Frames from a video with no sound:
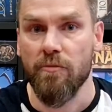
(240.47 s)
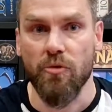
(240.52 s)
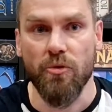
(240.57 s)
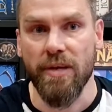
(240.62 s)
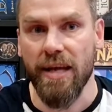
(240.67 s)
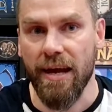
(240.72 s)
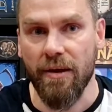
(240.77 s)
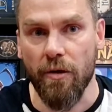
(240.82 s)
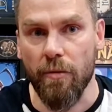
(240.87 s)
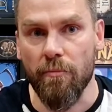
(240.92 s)
You
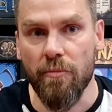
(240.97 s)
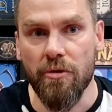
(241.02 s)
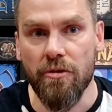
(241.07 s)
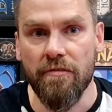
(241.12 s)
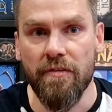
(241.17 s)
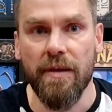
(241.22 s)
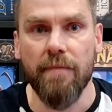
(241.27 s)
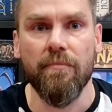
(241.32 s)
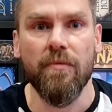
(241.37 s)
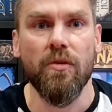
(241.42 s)
cannot
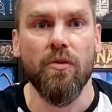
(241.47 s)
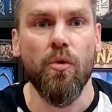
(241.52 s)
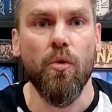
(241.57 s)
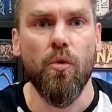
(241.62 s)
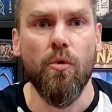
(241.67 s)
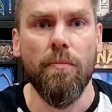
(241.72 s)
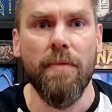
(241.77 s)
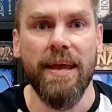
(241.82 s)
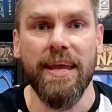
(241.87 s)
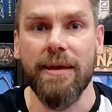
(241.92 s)
move it,
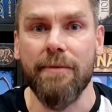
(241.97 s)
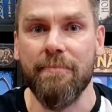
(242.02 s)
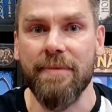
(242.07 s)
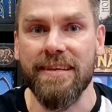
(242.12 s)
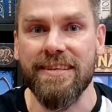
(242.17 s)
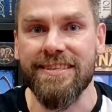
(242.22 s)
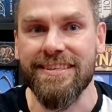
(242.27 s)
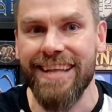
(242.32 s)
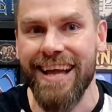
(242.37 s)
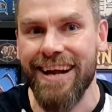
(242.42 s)
nor may it be
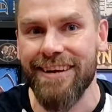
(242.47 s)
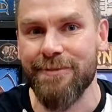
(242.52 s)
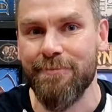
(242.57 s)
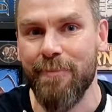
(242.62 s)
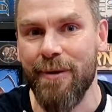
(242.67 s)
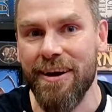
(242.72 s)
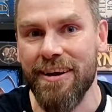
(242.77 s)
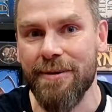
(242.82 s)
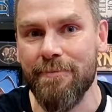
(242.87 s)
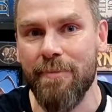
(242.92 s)
stacked
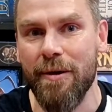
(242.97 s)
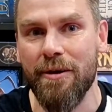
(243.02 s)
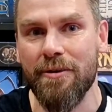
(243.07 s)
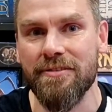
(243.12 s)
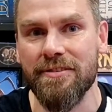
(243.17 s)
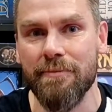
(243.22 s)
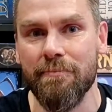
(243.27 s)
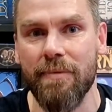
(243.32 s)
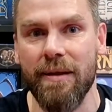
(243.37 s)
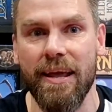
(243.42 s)
by an
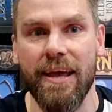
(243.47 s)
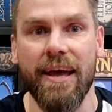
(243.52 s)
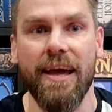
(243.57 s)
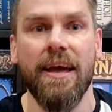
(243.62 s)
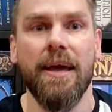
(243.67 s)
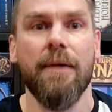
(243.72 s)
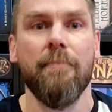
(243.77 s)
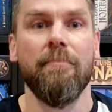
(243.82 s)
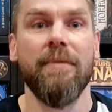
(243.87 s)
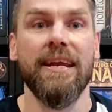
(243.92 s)
opposing player,
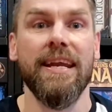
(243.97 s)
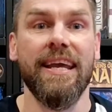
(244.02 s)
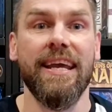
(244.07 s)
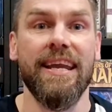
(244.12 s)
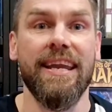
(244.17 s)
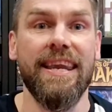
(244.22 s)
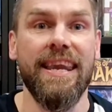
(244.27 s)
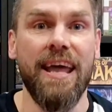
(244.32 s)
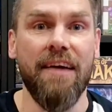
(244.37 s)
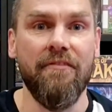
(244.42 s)
meaning it
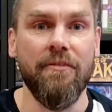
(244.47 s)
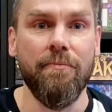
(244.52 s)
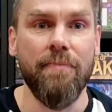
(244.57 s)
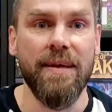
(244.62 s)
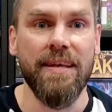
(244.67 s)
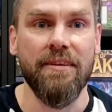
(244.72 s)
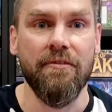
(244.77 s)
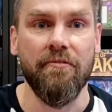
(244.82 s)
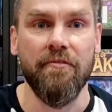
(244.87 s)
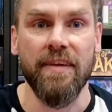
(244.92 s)
can never
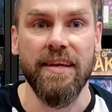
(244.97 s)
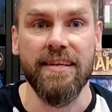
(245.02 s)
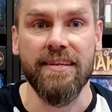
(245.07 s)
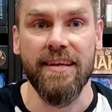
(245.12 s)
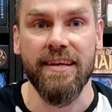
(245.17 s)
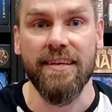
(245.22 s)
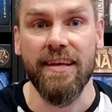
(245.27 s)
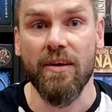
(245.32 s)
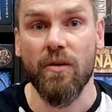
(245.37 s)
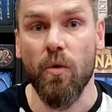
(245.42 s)
be
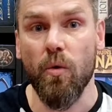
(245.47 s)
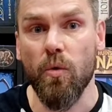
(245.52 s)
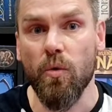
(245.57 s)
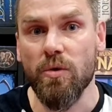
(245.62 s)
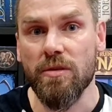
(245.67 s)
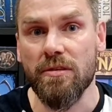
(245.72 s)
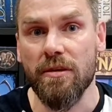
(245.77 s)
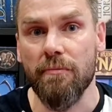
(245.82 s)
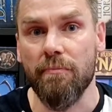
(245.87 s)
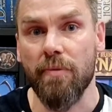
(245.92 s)
defeated, and
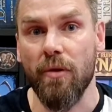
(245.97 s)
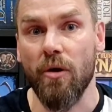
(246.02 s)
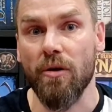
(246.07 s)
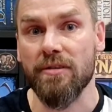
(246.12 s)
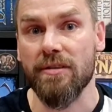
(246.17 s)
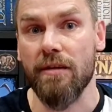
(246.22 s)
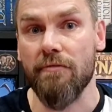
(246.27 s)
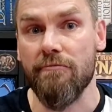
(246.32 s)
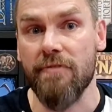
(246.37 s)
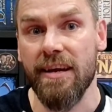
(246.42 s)
also
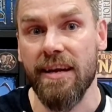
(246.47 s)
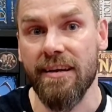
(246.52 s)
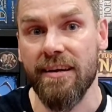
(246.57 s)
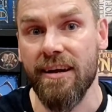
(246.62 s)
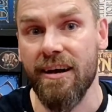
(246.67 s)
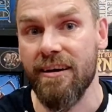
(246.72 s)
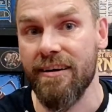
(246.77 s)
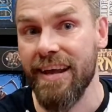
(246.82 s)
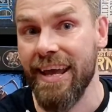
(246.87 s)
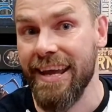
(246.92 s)
blocks a
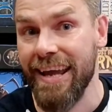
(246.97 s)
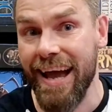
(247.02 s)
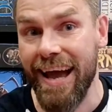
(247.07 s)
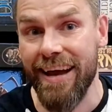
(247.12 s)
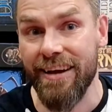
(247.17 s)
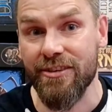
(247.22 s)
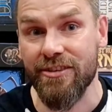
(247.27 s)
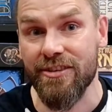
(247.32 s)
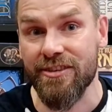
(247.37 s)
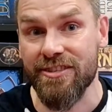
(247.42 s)
reincarnate
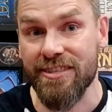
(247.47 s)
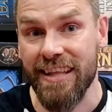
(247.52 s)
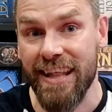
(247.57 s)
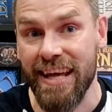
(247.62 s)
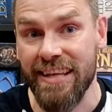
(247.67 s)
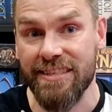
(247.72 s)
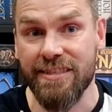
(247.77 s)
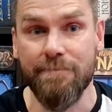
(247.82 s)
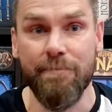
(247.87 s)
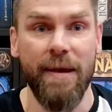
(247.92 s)
action to
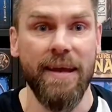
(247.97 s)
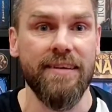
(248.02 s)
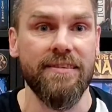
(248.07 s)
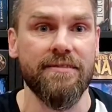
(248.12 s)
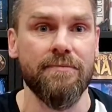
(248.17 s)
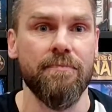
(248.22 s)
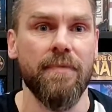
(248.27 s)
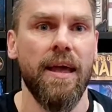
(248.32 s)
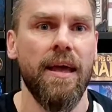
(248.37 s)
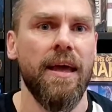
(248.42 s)
that
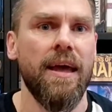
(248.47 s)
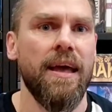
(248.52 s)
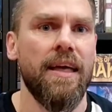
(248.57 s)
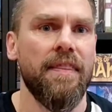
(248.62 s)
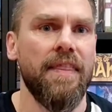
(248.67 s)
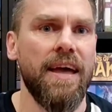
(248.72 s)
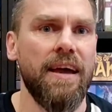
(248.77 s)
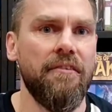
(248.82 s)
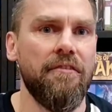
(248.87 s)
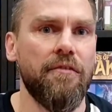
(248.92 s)
space.
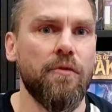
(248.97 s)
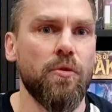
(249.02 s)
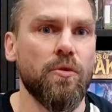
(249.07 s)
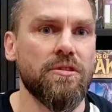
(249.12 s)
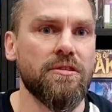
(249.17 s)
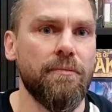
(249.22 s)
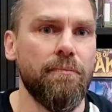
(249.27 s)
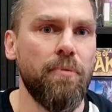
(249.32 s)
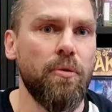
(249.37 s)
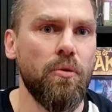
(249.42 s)
Therefore,
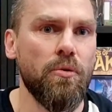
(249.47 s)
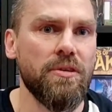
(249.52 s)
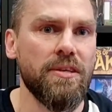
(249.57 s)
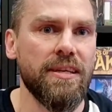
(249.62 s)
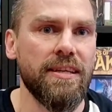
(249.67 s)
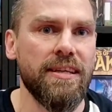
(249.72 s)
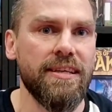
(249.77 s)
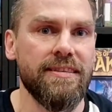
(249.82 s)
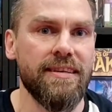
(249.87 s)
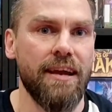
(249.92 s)

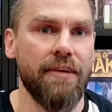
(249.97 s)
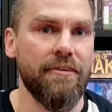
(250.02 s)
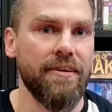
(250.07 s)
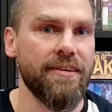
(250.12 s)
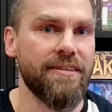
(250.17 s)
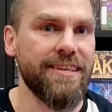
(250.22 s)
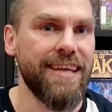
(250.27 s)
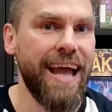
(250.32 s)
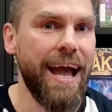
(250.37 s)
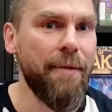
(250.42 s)
supporting these
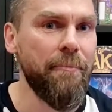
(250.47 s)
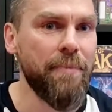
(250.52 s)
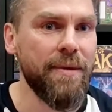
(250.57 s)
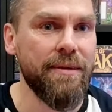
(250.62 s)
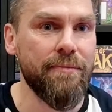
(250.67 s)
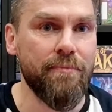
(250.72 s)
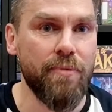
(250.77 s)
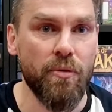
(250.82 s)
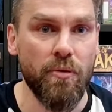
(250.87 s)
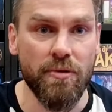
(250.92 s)
areas can be
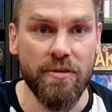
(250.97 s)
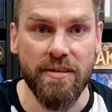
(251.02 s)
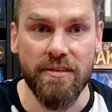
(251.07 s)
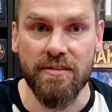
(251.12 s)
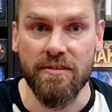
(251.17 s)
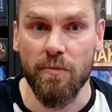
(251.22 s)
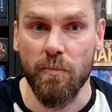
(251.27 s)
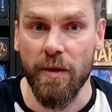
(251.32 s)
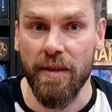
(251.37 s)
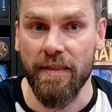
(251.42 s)

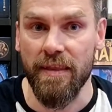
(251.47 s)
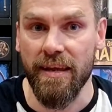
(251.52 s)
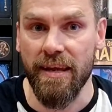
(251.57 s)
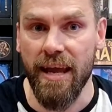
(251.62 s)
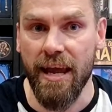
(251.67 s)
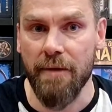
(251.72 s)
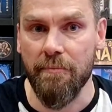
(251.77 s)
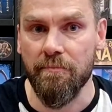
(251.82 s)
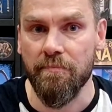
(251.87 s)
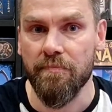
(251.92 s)
important to win the
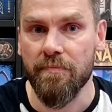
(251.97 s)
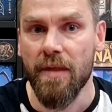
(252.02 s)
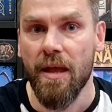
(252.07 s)
game.